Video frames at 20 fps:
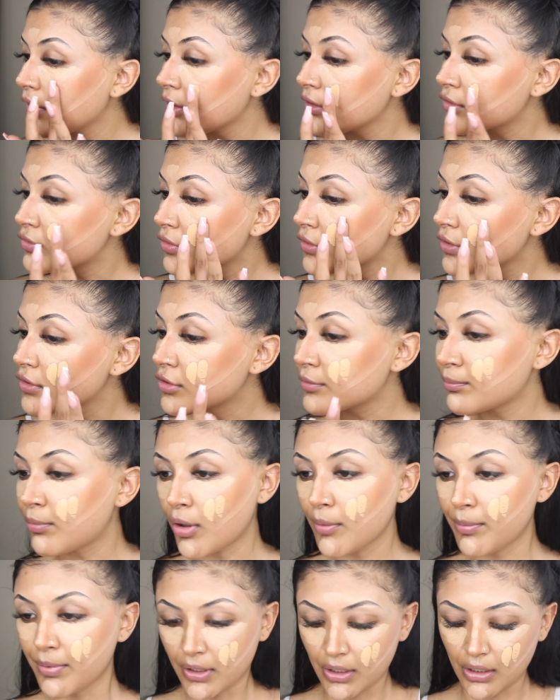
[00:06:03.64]
literally just
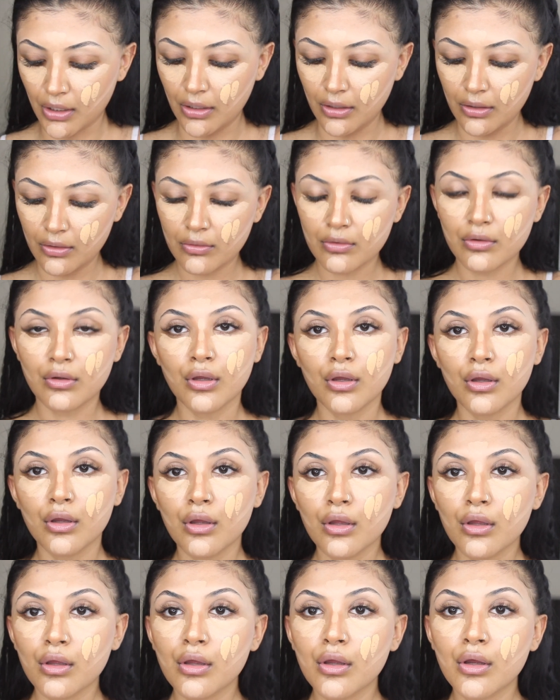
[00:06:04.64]
popping it
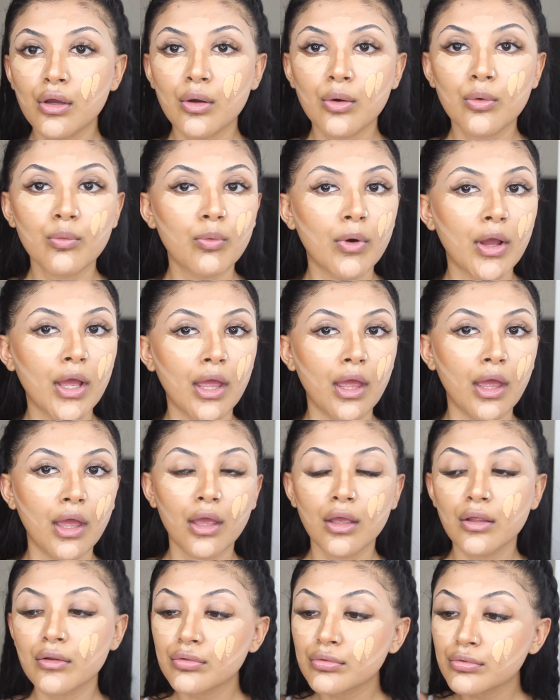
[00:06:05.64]
where
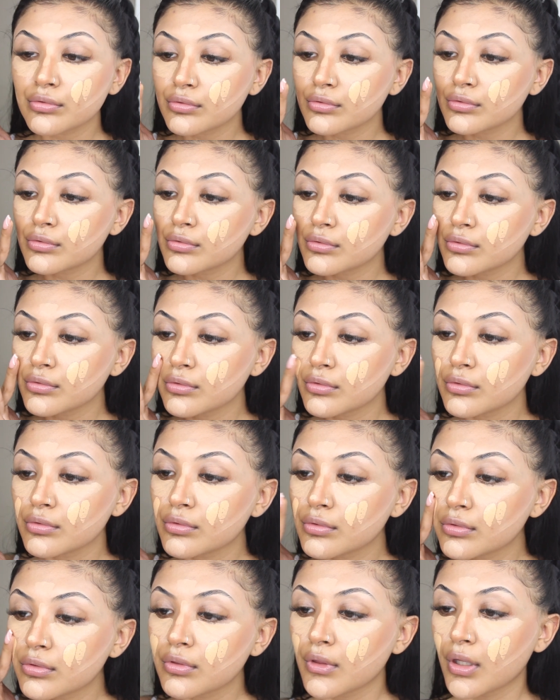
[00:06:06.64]

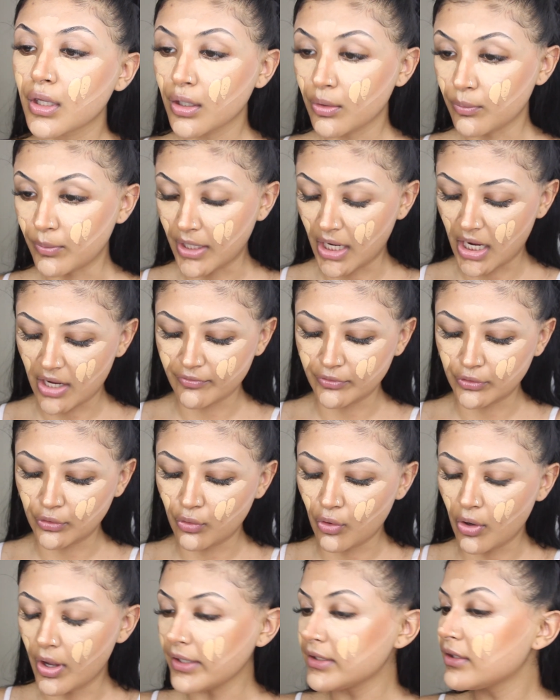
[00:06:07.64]
we haven't
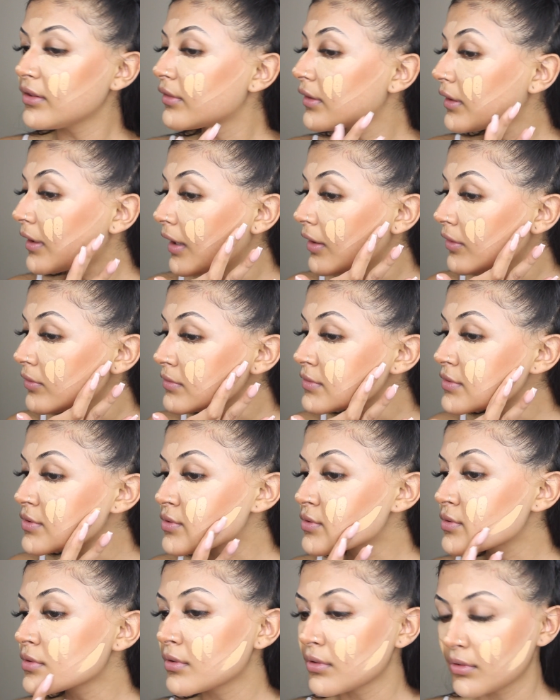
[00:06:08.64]
got anything
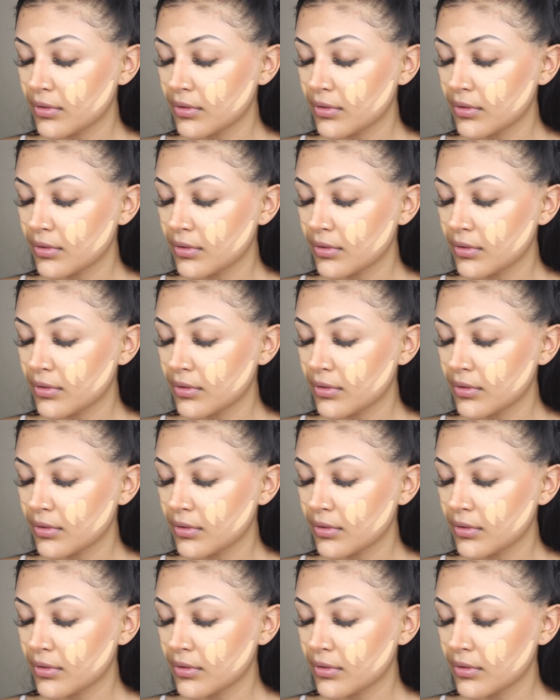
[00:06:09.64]
else.